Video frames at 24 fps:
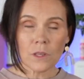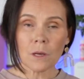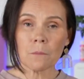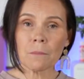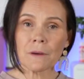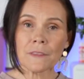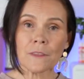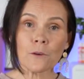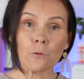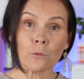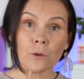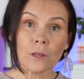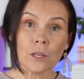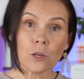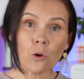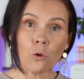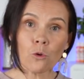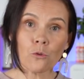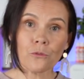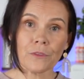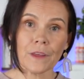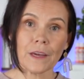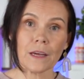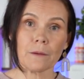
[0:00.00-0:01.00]
But the really
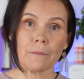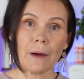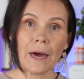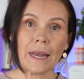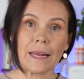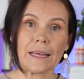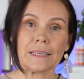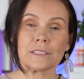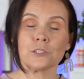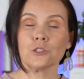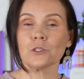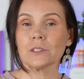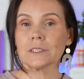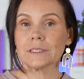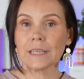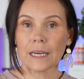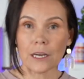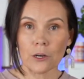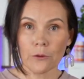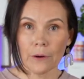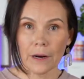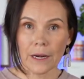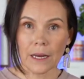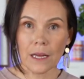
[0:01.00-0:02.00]
cool thing about it is you could
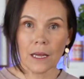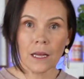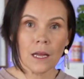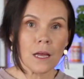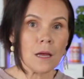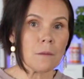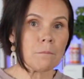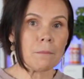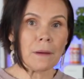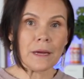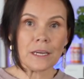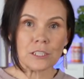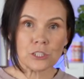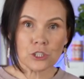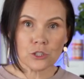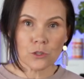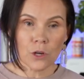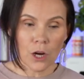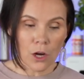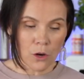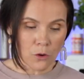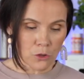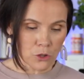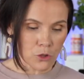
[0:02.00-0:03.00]
decorate it, make it your
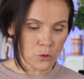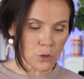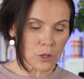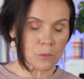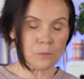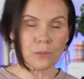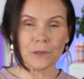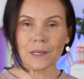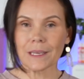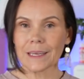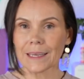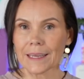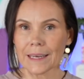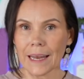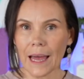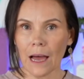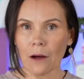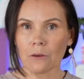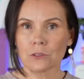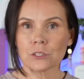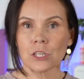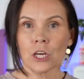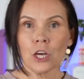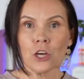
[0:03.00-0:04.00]
own. You could bling it
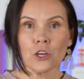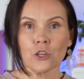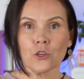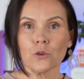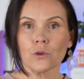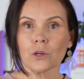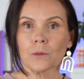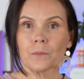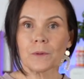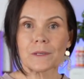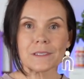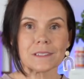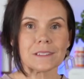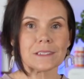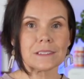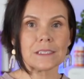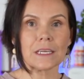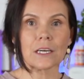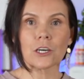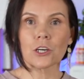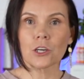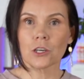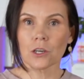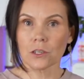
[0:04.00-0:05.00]
out. You could put
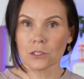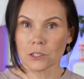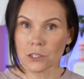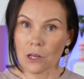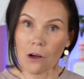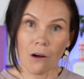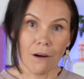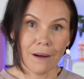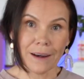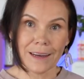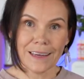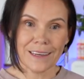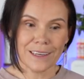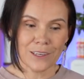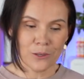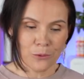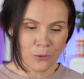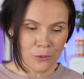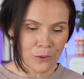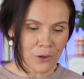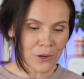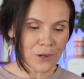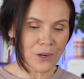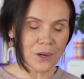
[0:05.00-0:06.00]
stickers on it. You
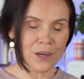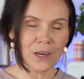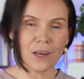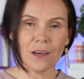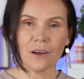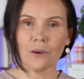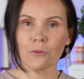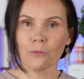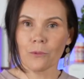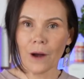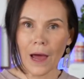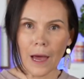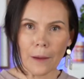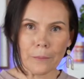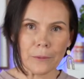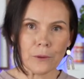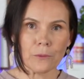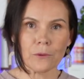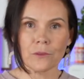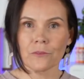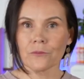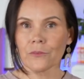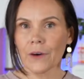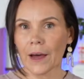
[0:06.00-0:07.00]
could wrap it
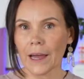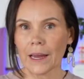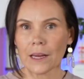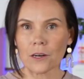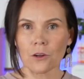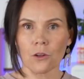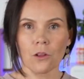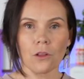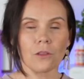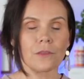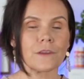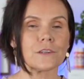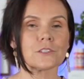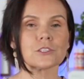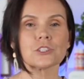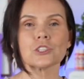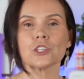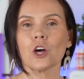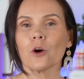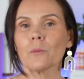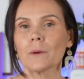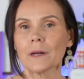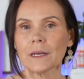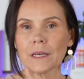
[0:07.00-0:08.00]
with vinyl. There's
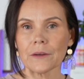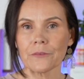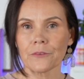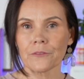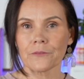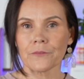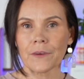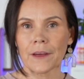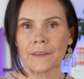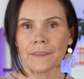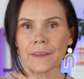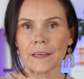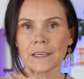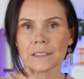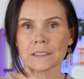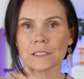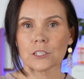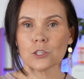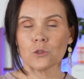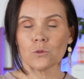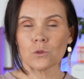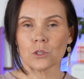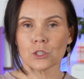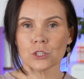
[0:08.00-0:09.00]
so many different fun things that
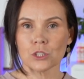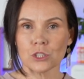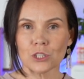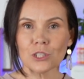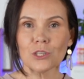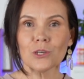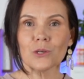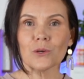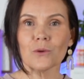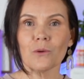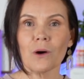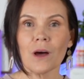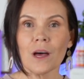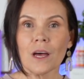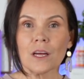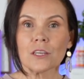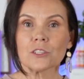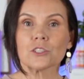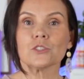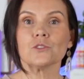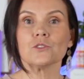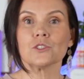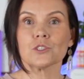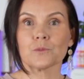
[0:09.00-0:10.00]
you could do
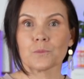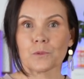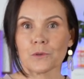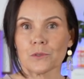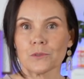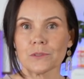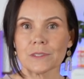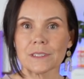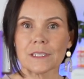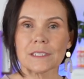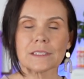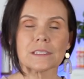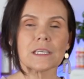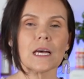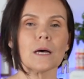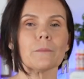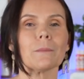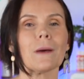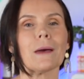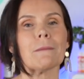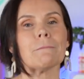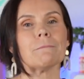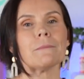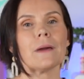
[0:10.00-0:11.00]
to spruce these up
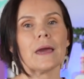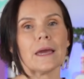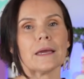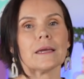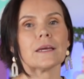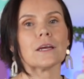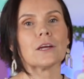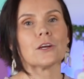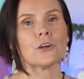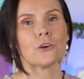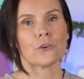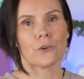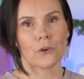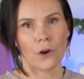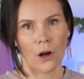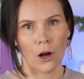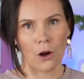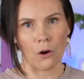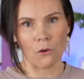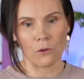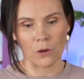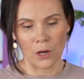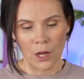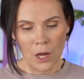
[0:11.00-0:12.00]
and make it your
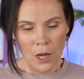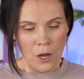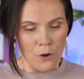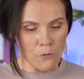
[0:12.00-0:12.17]
own.